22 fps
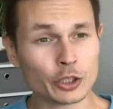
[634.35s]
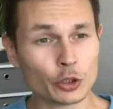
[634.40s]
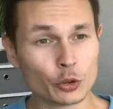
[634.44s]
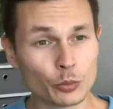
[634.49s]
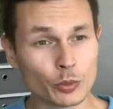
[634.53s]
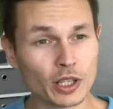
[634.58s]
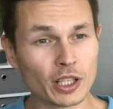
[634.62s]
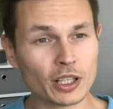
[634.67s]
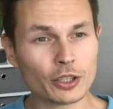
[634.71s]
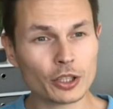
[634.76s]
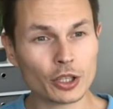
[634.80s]
you
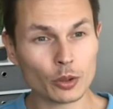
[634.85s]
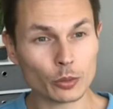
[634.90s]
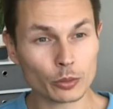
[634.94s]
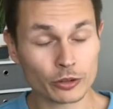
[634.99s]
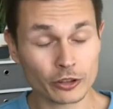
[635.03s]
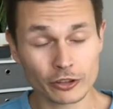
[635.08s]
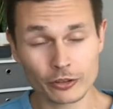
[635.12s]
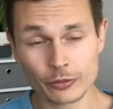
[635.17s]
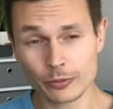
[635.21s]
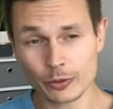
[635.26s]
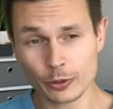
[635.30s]
will
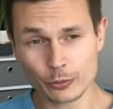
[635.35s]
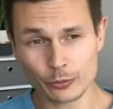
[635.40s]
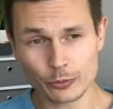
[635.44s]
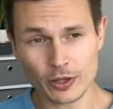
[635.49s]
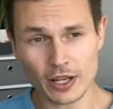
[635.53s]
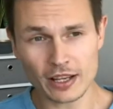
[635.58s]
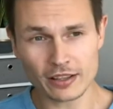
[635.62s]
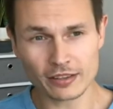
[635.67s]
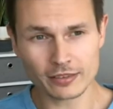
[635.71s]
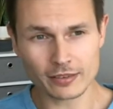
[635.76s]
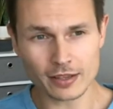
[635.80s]
notice for the
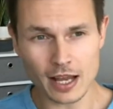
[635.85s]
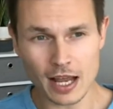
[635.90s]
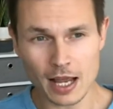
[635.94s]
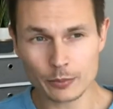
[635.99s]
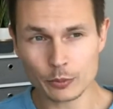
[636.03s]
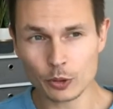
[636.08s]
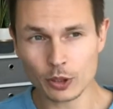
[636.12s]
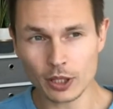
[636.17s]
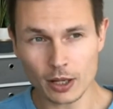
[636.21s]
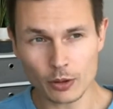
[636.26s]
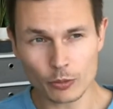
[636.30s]
first time,
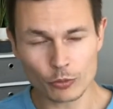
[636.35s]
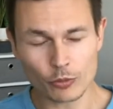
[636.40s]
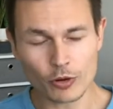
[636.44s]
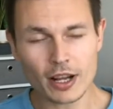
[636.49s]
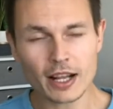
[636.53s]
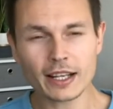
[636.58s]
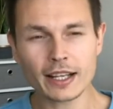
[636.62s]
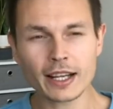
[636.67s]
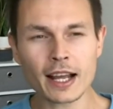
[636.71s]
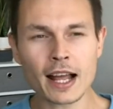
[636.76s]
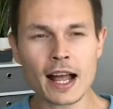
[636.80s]
you'll get
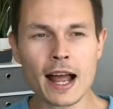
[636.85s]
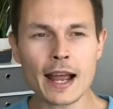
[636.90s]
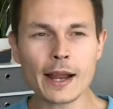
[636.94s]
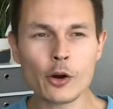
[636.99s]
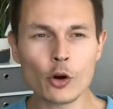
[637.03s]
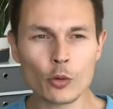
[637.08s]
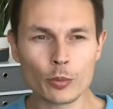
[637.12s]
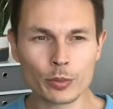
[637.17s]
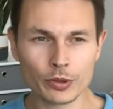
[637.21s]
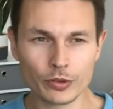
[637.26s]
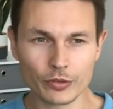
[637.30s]
really high
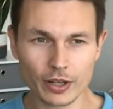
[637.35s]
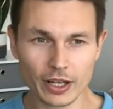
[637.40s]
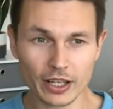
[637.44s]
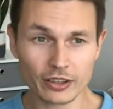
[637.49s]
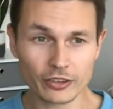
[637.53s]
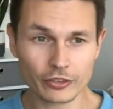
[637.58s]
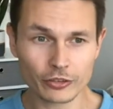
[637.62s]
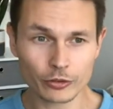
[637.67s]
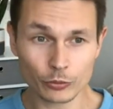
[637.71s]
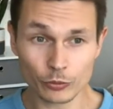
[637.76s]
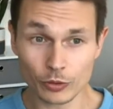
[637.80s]
open
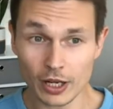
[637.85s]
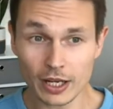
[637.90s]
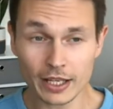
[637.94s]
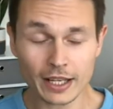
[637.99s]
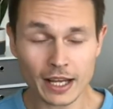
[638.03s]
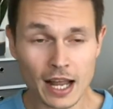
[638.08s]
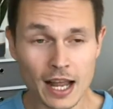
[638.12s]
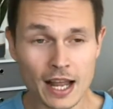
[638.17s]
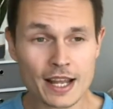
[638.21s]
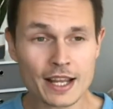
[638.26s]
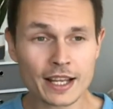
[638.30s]
rates, really
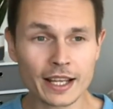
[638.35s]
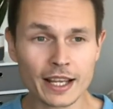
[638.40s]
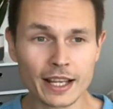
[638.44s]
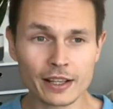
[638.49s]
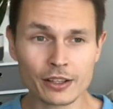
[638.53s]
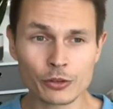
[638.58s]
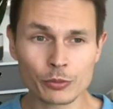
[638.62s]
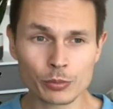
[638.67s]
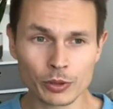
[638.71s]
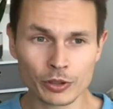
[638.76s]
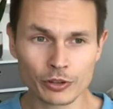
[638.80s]
high
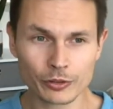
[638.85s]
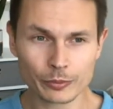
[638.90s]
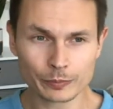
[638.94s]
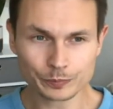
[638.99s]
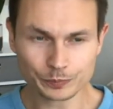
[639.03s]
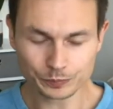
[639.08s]
engagement.